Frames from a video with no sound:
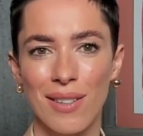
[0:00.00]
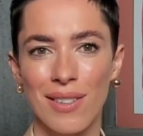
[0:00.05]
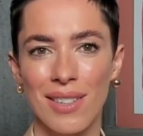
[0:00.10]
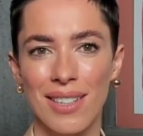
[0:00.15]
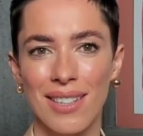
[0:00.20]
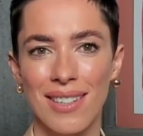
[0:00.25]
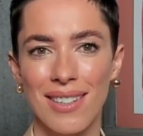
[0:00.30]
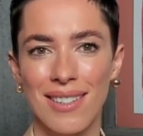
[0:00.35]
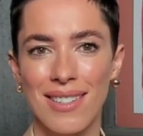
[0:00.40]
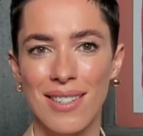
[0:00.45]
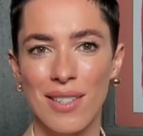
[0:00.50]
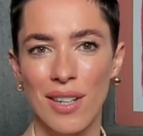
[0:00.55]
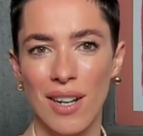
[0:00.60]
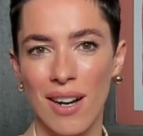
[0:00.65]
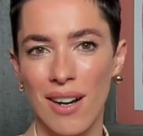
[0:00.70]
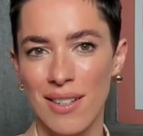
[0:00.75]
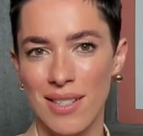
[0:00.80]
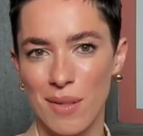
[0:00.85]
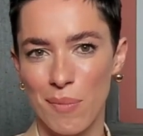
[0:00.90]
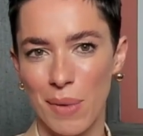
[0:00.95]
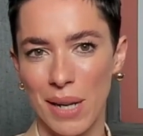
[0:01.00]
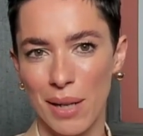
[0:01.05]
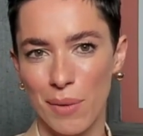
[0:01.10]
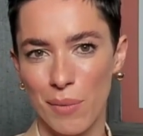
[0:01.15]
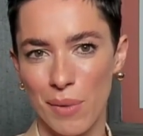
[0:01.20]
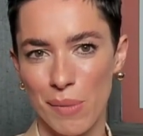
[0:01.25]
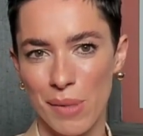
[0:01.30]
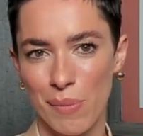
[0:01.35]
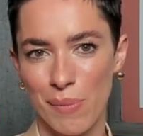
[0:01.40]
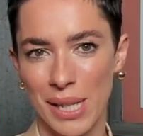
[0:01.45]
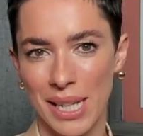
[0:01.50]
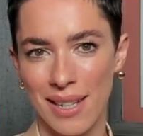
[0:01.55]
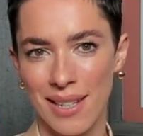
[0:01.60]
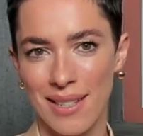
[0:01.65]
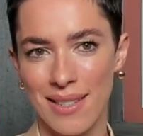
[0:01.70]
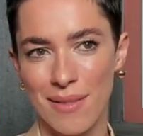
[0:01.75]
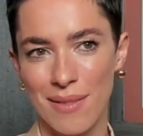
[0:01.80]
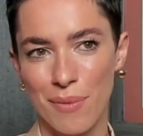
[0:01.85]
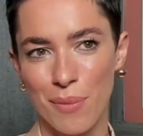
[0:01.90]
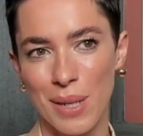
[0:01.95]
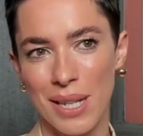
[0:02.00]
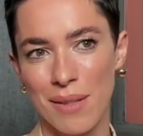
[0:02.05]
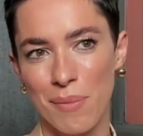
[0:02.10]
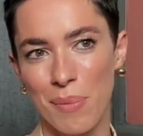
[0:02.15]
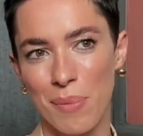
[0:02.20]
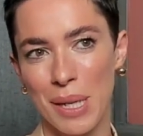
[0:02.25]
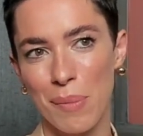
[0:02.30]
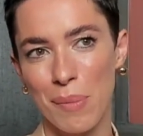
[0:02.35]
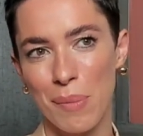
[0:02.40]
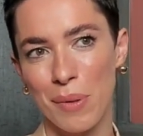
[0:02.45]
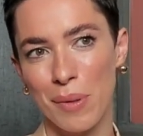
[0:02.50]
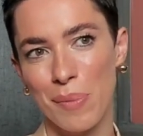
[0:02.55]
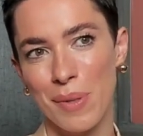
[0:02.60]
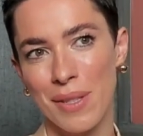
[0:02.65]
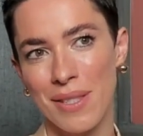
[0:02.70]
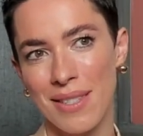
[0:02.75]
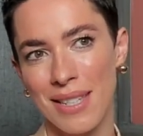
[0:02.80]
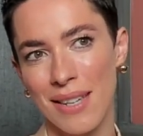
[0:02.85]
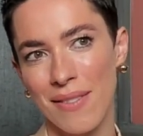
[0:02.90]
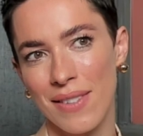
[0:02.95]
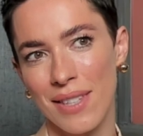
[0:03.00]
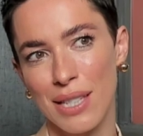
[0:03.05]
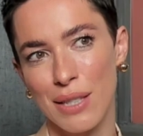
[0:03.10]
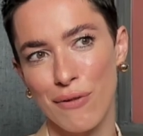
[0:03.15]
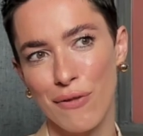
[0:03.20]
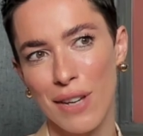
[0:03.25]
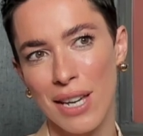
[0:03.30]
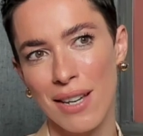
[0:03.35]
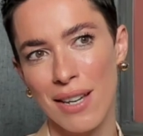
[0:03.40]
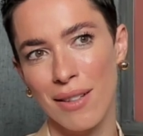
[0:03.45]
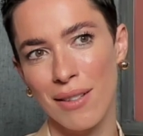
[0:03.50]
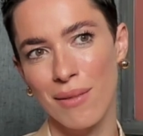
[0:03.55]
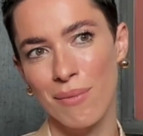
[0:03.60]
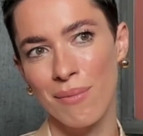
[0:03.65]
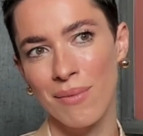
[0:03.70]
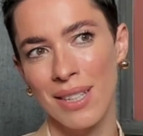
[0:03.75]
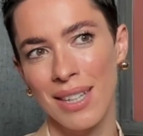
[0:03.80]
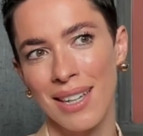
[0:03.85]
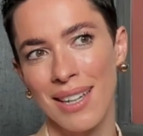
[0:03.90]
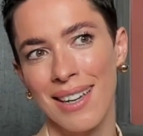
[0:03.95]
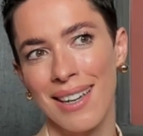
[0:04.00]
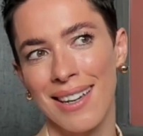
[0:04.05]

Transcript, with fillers: that to cast Black women, because when people perceive this film